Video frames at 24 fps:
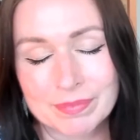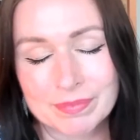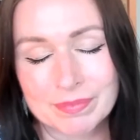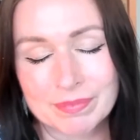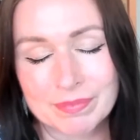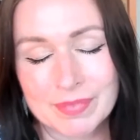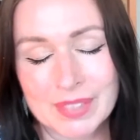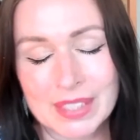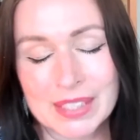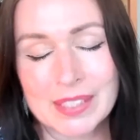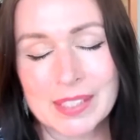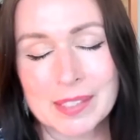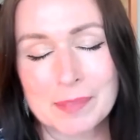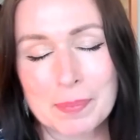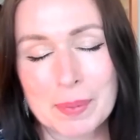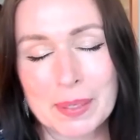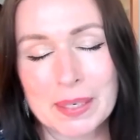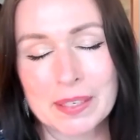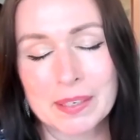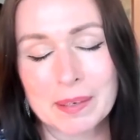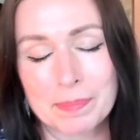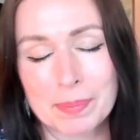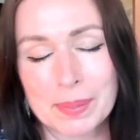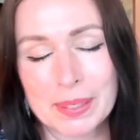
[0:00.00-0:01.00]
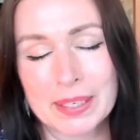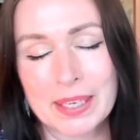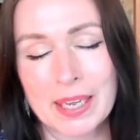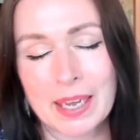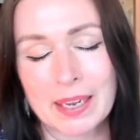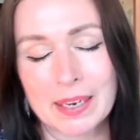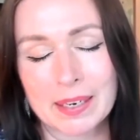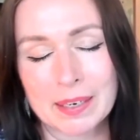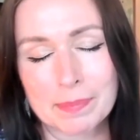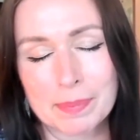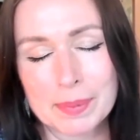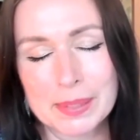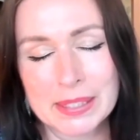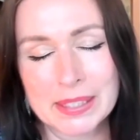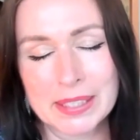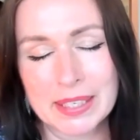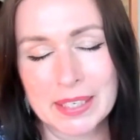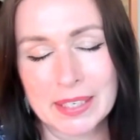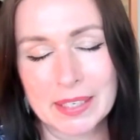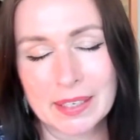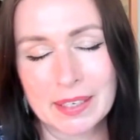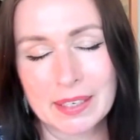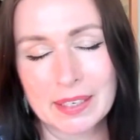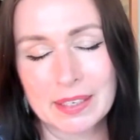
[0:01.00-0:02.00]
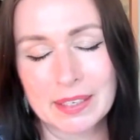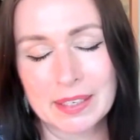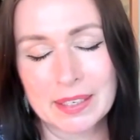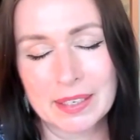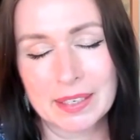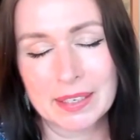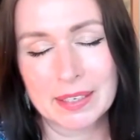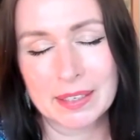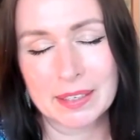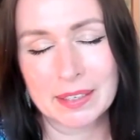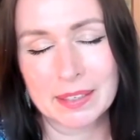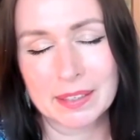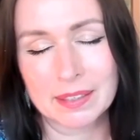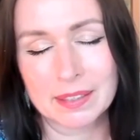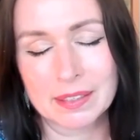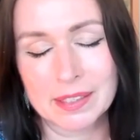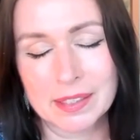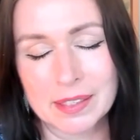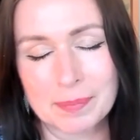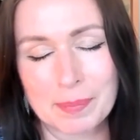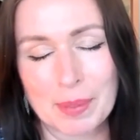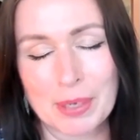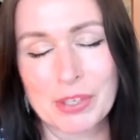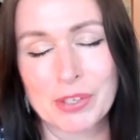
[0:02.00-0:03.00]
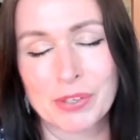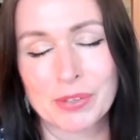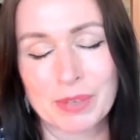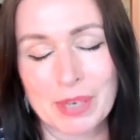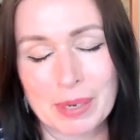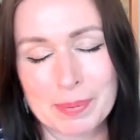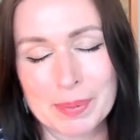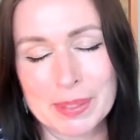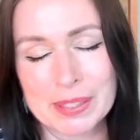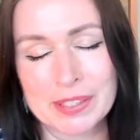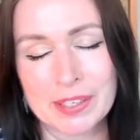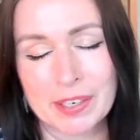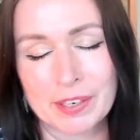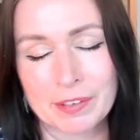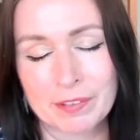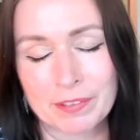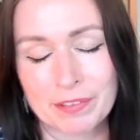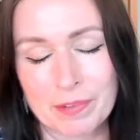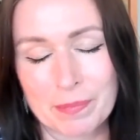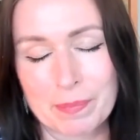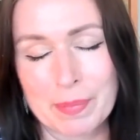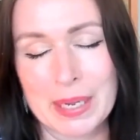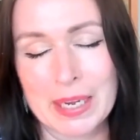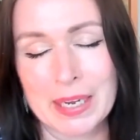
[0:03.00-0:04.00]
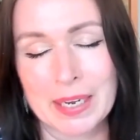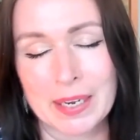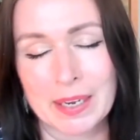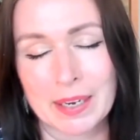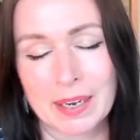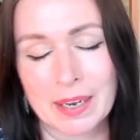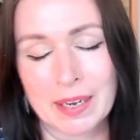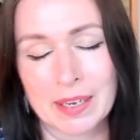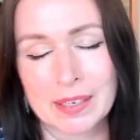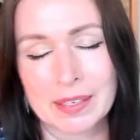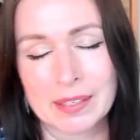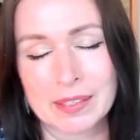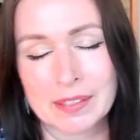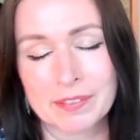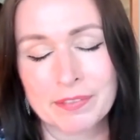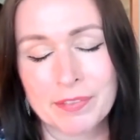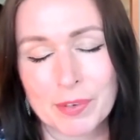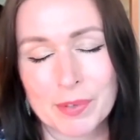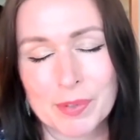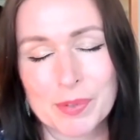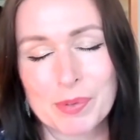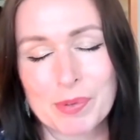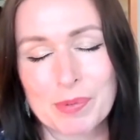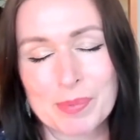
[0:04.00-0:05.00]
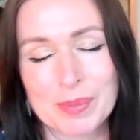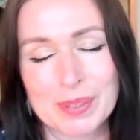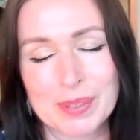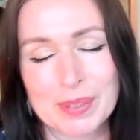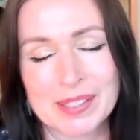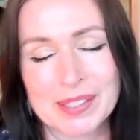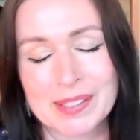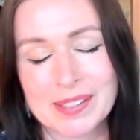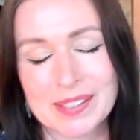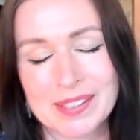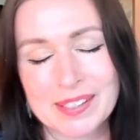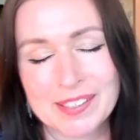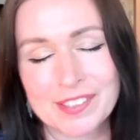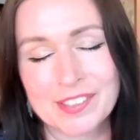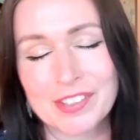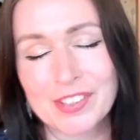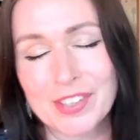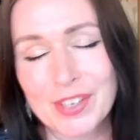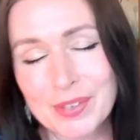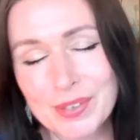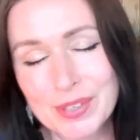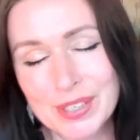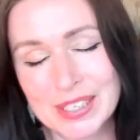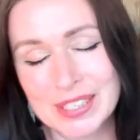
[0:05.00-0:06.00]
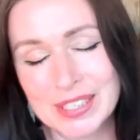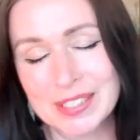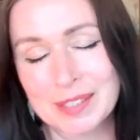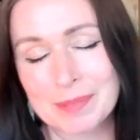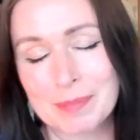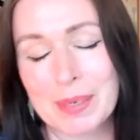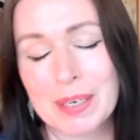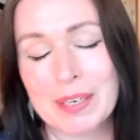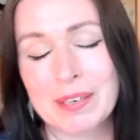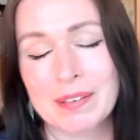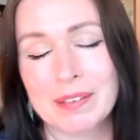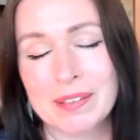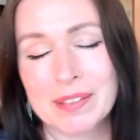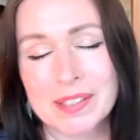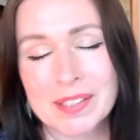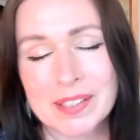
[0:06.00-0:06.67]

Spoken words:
This has been, again, a particularly special episode for me, and Foxwoman is so dear to my heart.